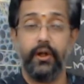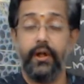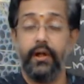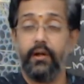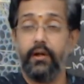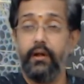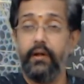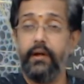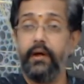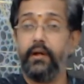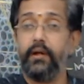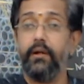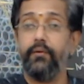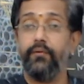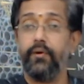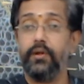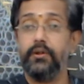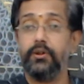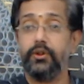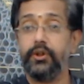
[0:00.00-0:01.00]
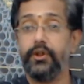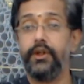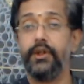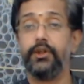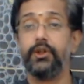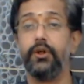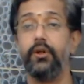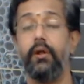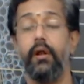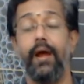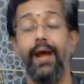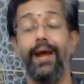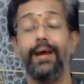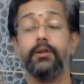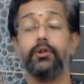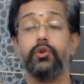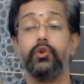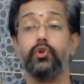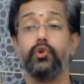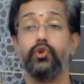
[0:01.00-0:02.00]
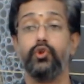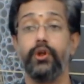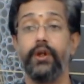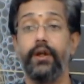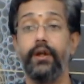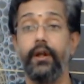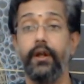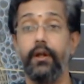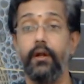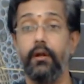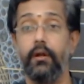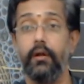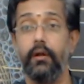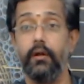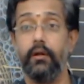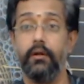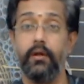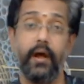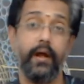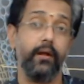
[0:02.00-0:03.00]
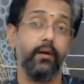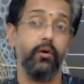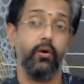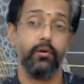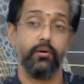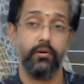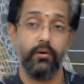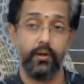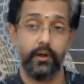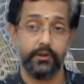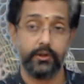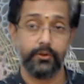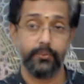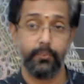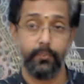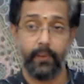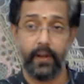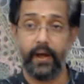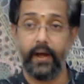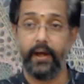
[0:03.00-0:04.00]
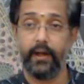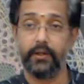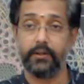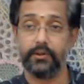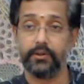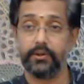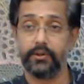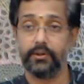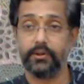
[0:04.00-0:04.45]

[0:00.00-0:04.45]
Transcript: a clear differentiation as seen in dichotomous plants.